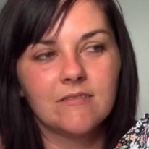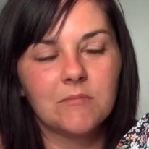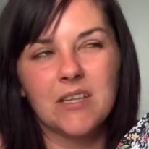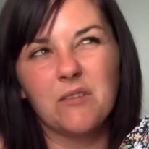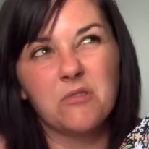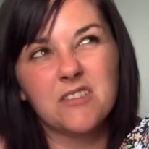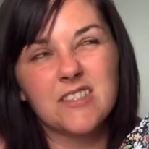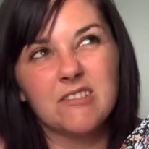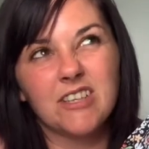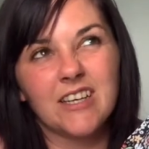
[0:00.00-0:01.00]
But that one's
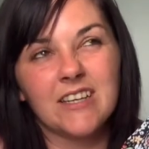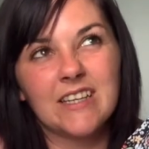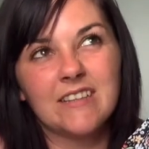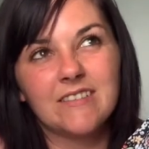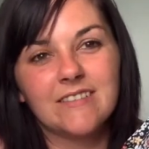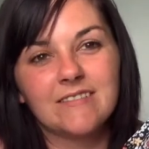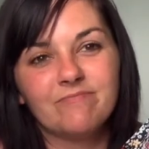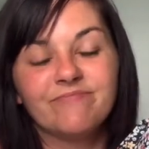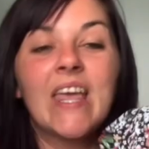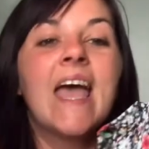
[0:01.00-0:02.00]
still girly.
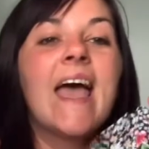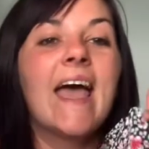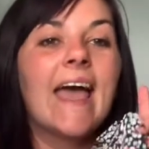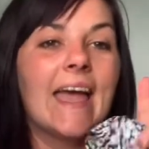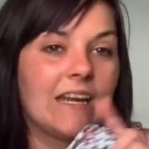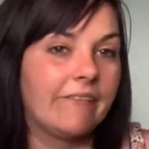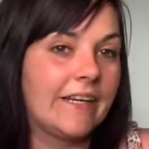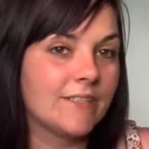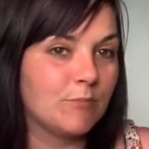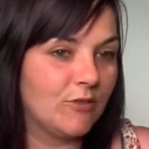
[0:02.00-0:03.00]
Anyway,
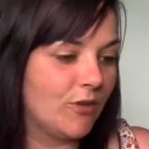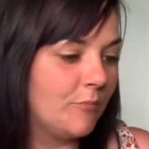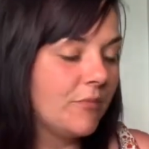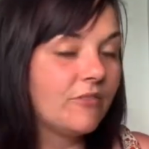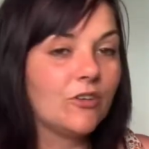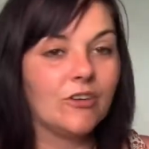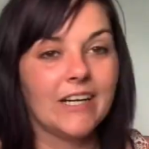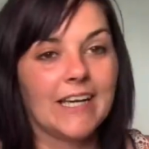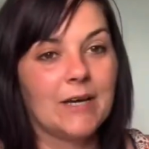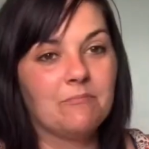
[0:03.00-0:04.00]
let's move on before
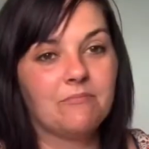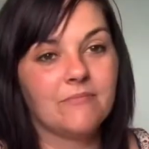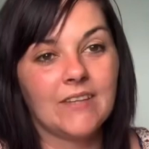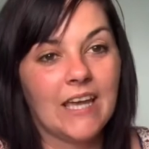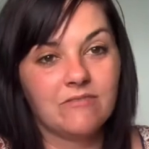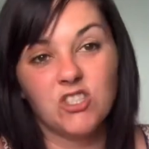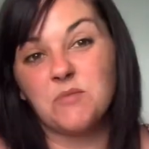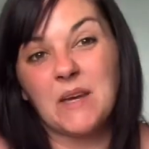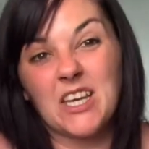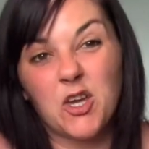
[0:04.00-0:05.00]
I, just
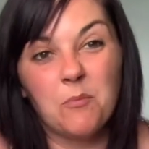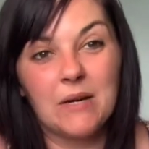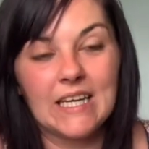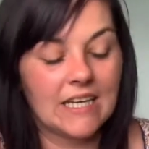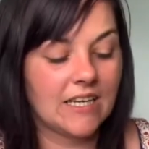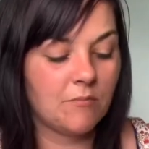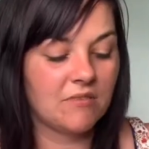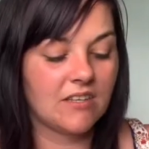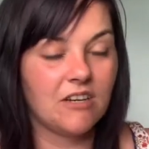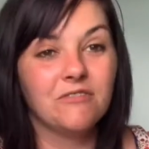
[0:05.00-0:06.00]
make a complete idiot
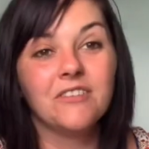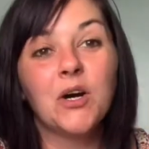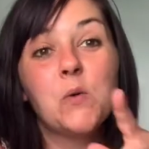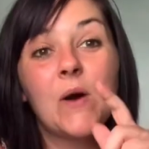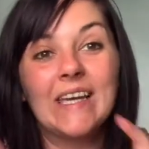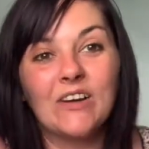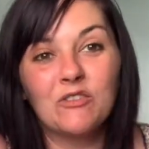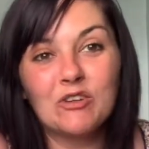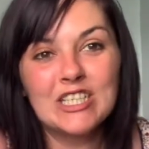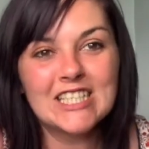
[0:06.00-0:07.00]
myself. Oh, wait, I've
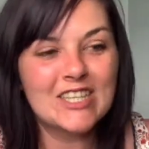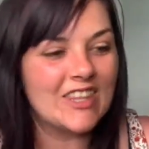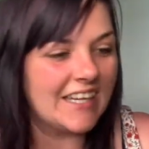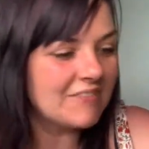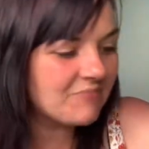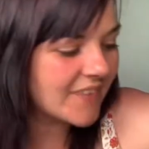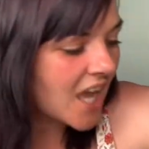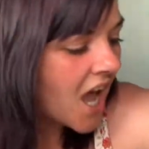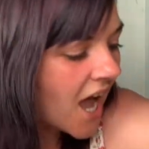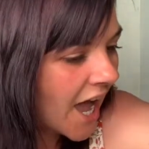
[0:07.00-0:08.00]
already done
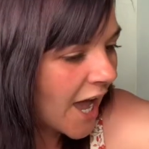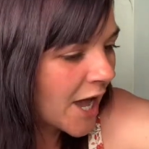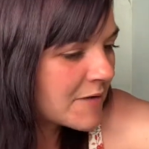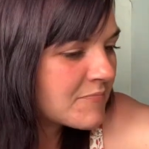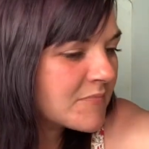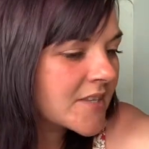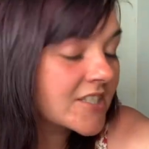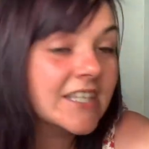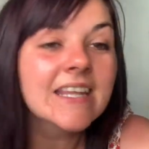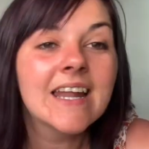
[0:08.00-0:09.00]
that.
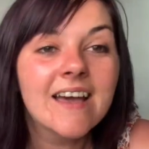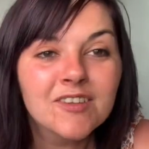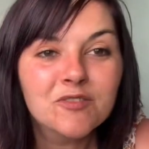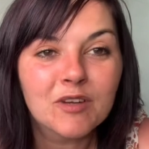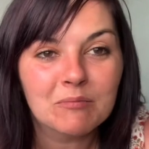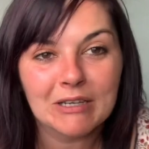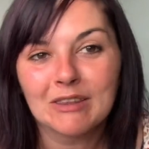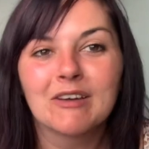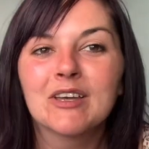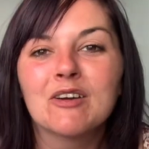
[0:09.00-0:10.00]
So the last fabric
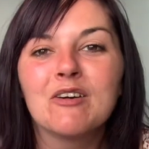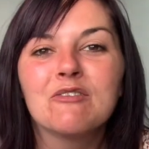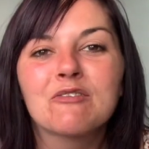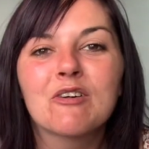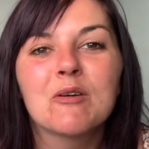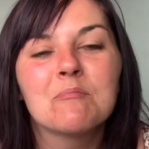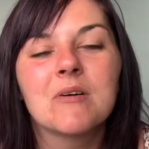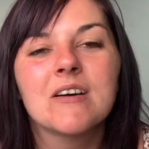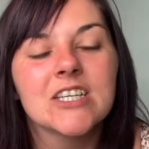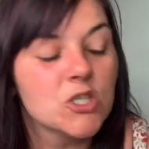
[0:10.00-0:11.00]
that I got from
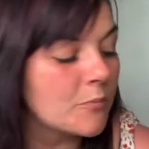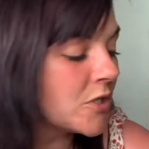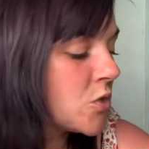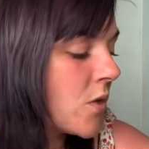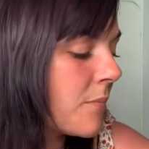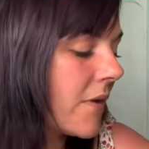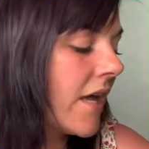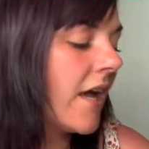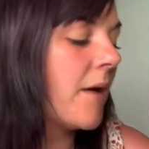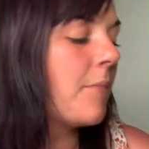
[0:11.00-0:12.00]
my shopping trip
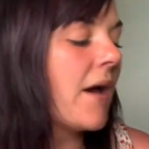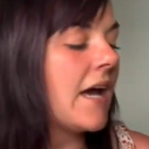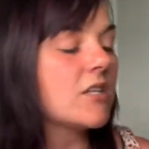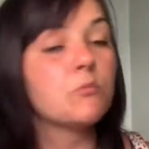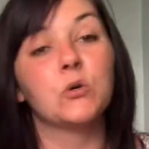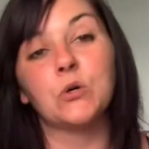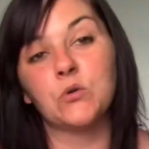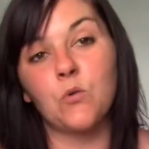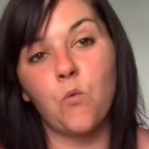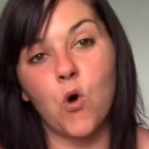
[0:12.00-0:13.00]
at
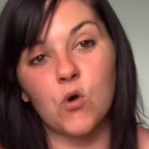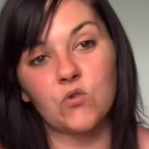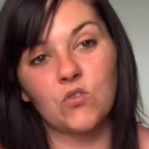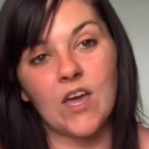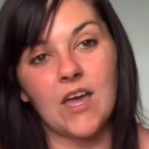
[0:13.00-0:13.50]
Boyles was